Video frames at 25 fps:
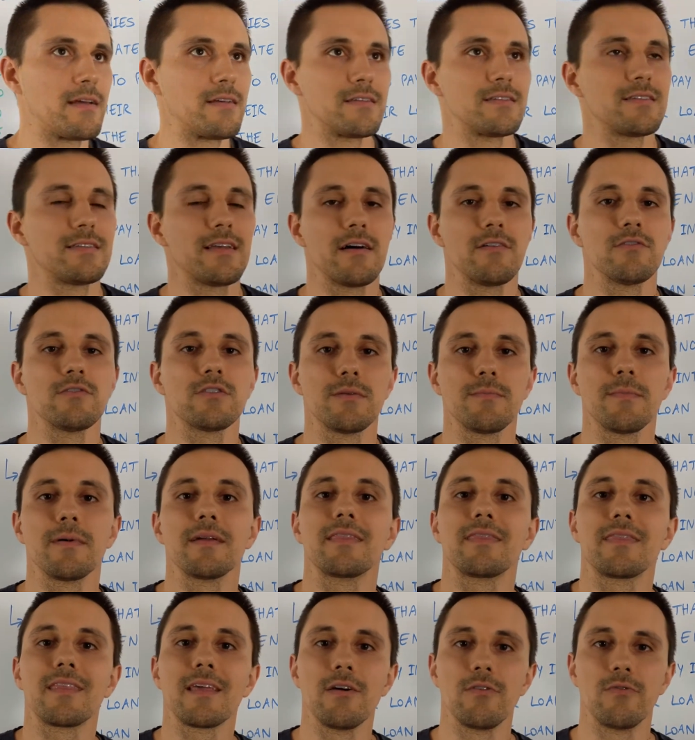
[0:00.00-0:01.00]
Sounds a
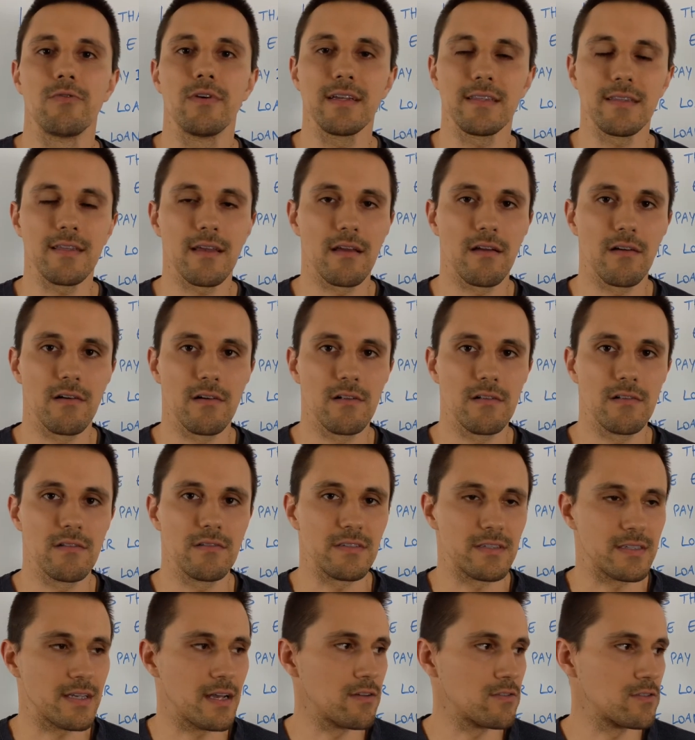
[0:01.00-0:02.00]
bit theoretical,
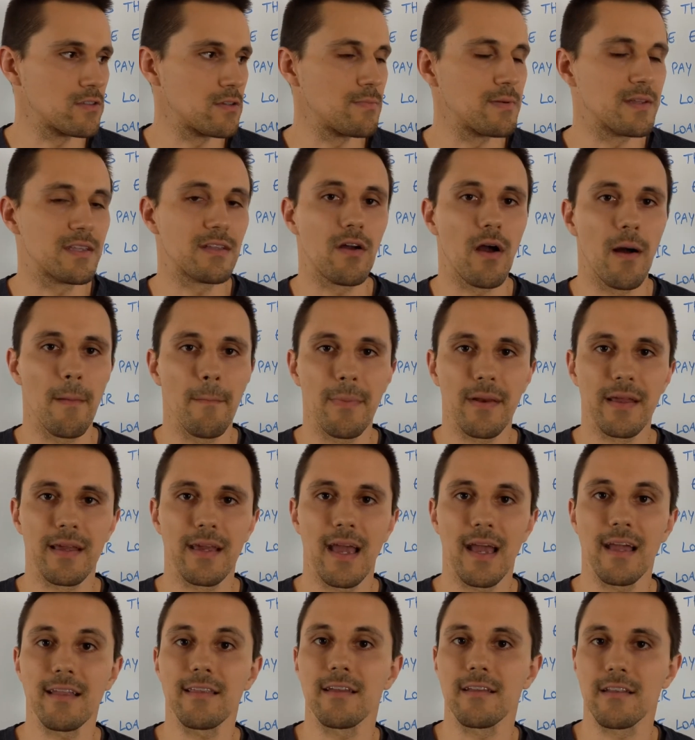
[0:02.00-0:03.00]
sounds a bit
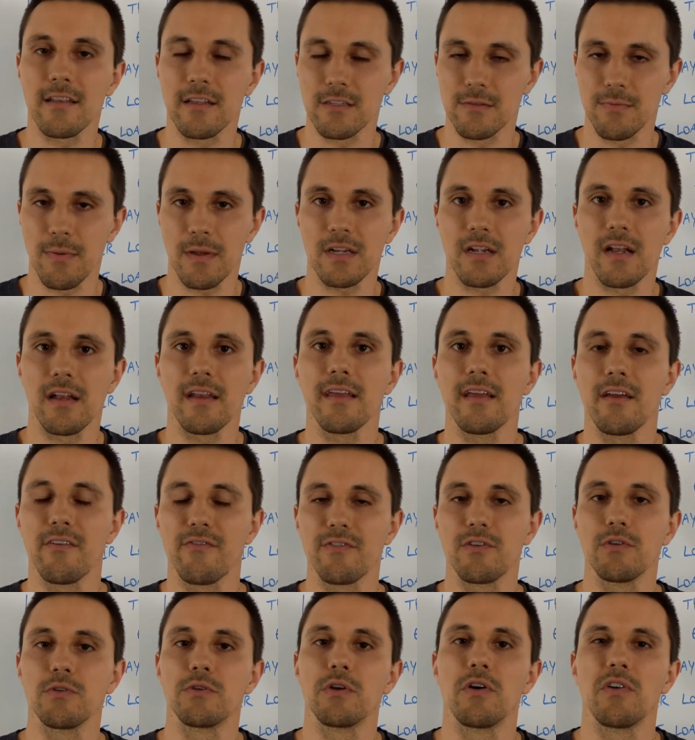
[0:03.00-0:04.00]
complicated, especially
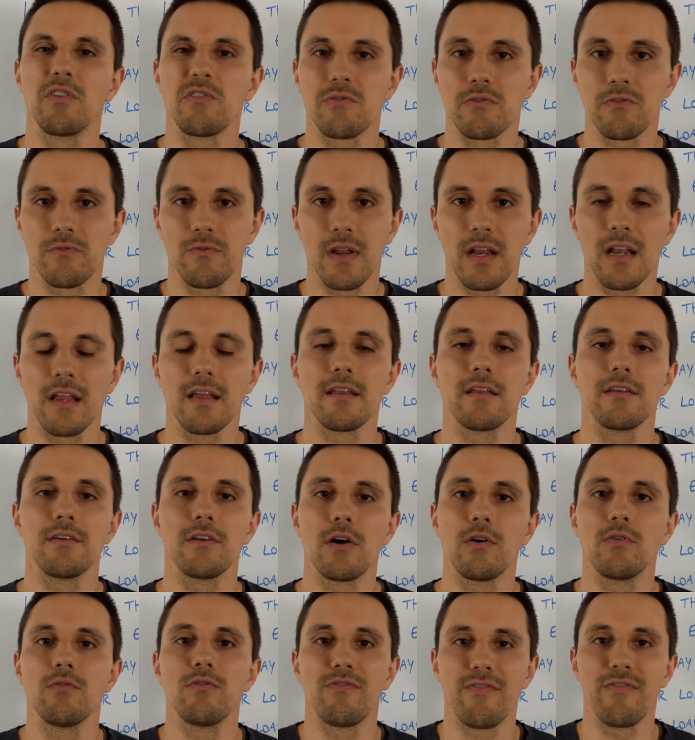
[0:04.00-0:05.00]
if you don't really
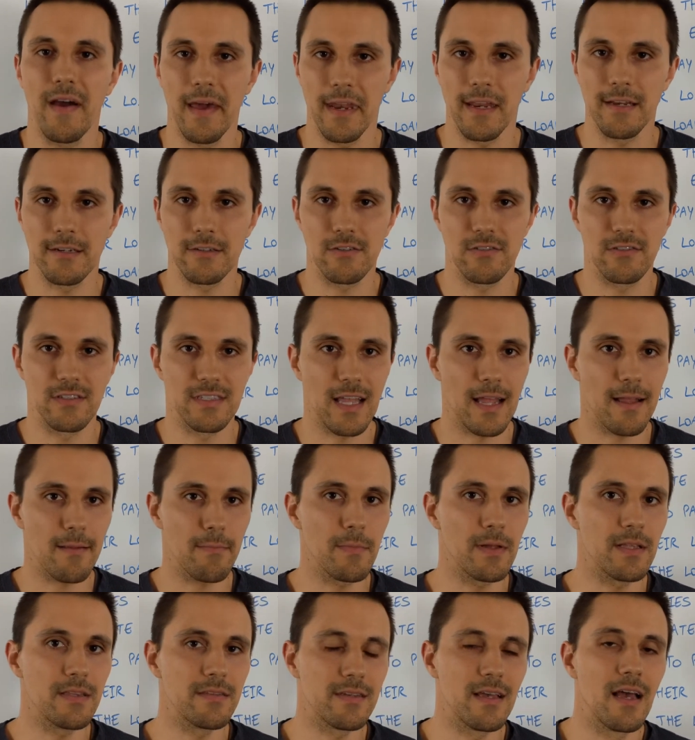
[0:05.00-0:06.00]
know financial
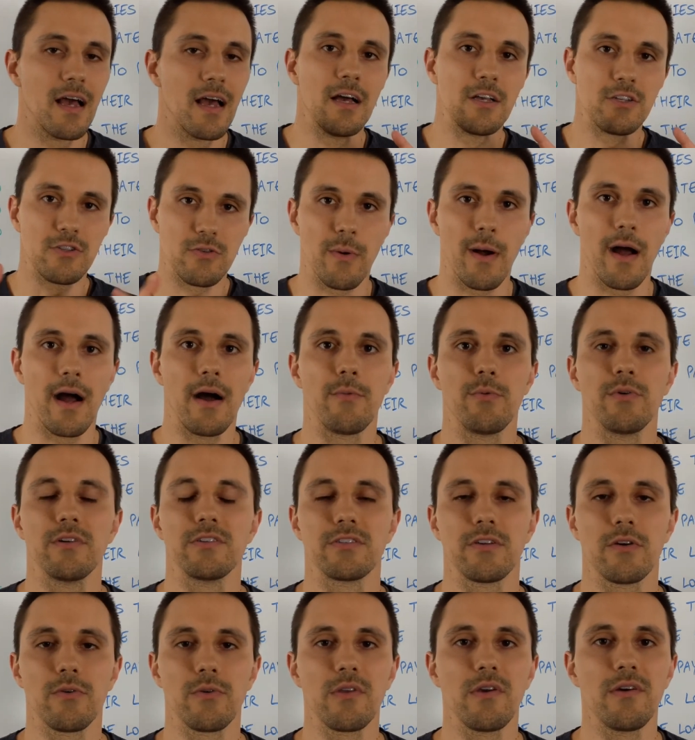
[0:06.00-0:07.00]
statements. So I will
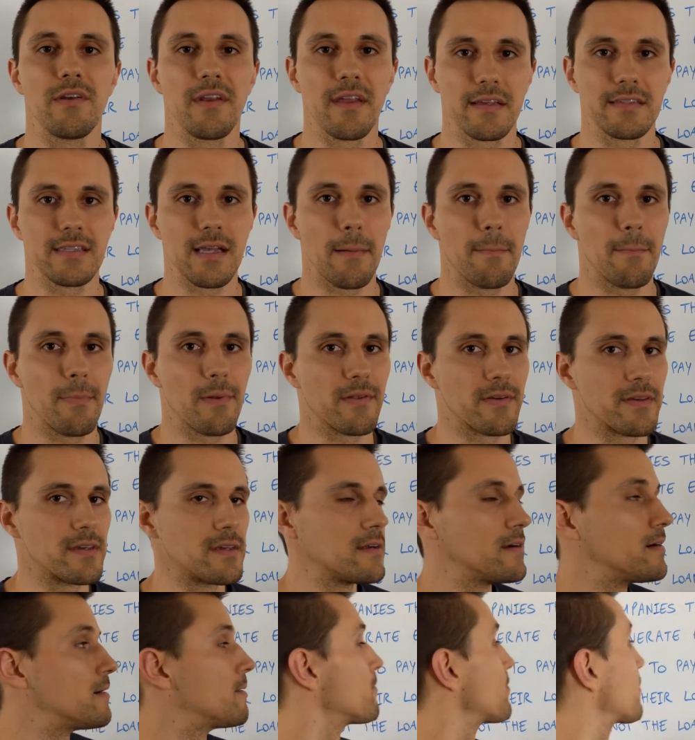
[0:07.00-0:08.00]
show you an example
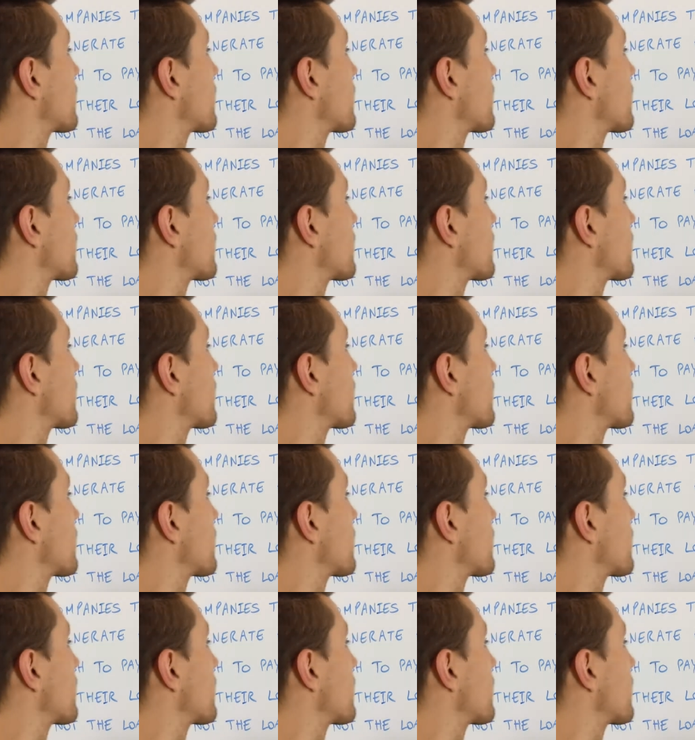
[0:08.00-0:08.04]
here.